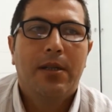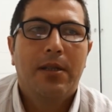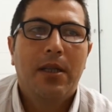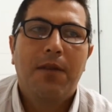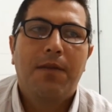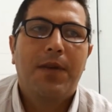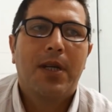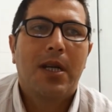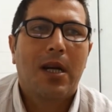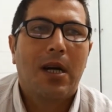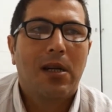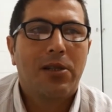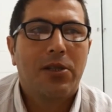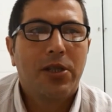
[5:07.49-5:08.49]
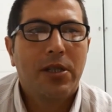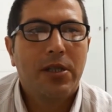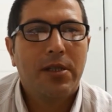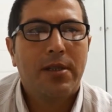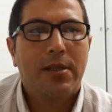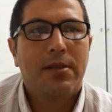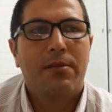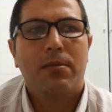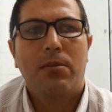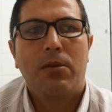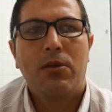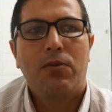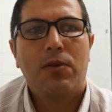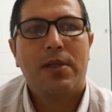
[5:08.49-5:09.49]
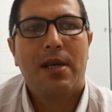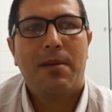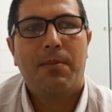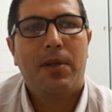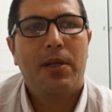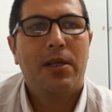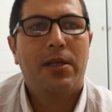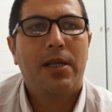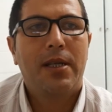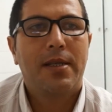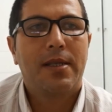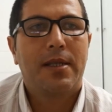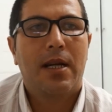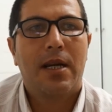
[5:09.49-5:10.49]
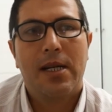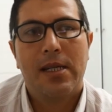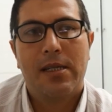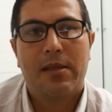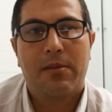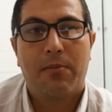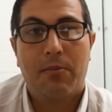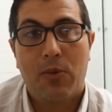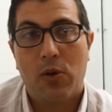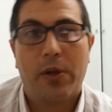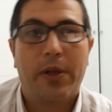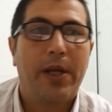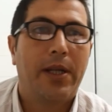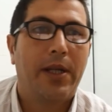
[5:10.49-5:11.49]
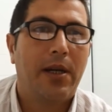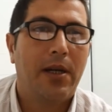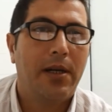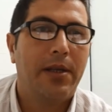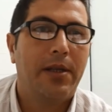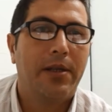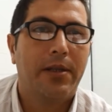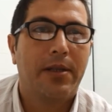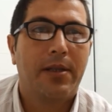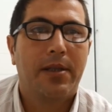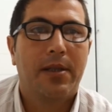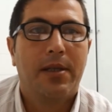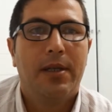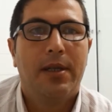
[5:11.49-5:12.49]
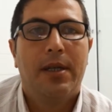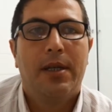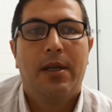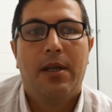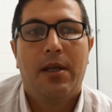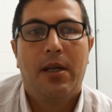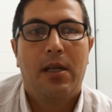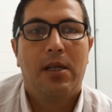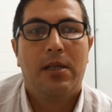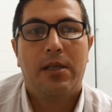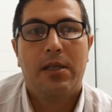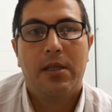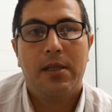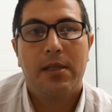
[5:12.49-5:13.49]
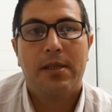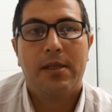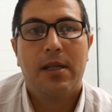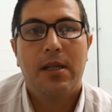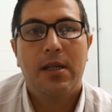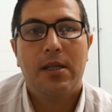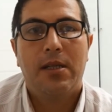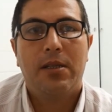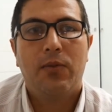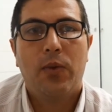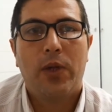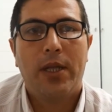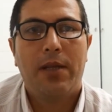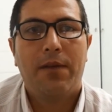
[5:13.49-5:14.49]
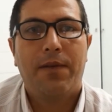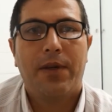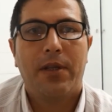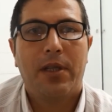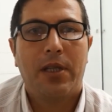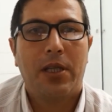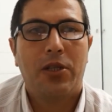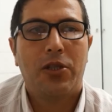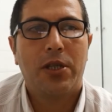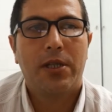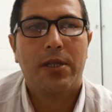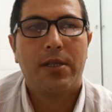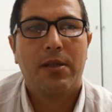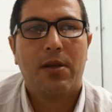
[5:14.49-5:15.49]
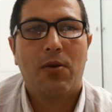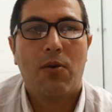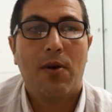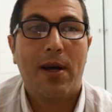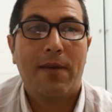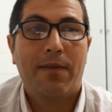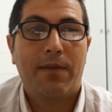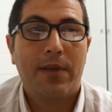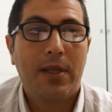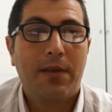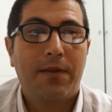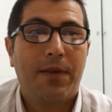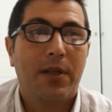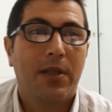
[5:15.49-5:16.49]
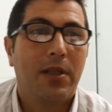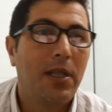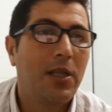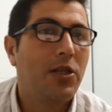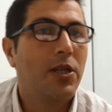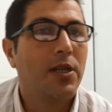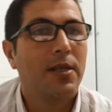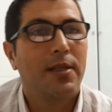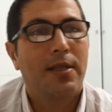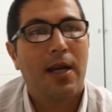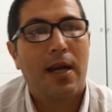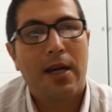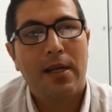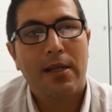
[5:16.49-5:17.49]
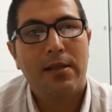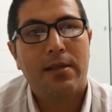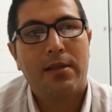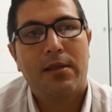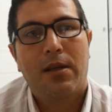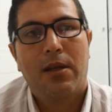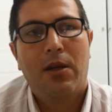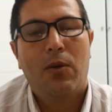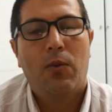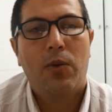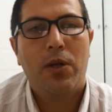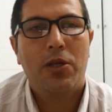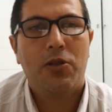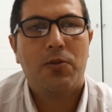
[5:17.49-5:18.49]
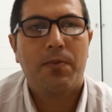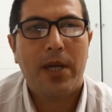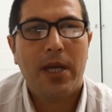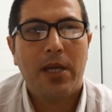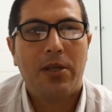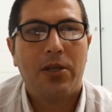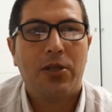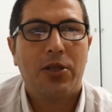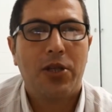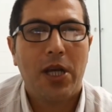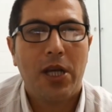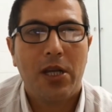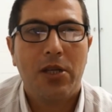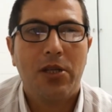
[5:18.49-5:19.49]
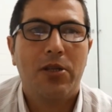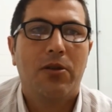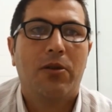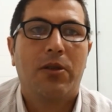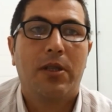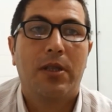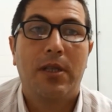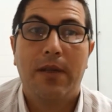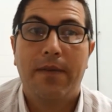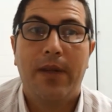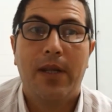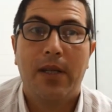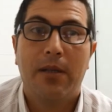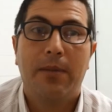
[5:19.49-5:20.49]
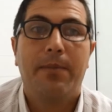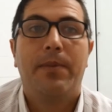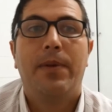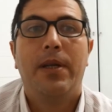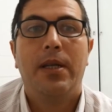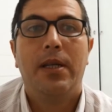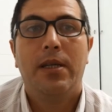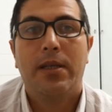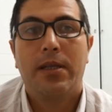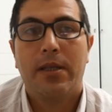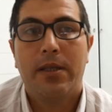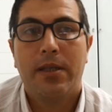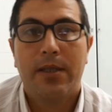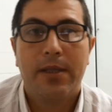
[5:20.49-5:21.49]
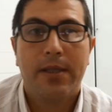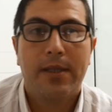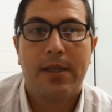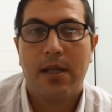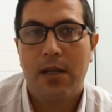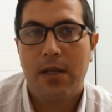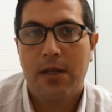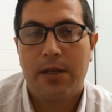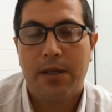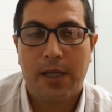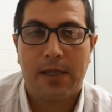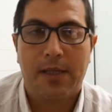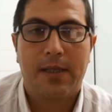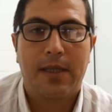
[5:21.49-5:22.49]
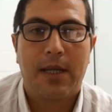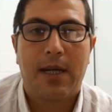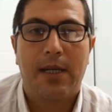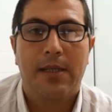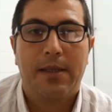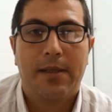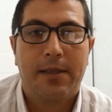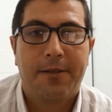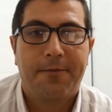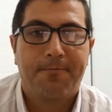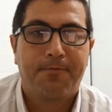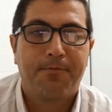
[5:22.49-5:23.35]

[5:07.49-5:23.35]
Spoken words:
Different cultures use some learning styles more than others. Learners learn with different teachers who have different teaching styles, which may change or develop learners' learning styles.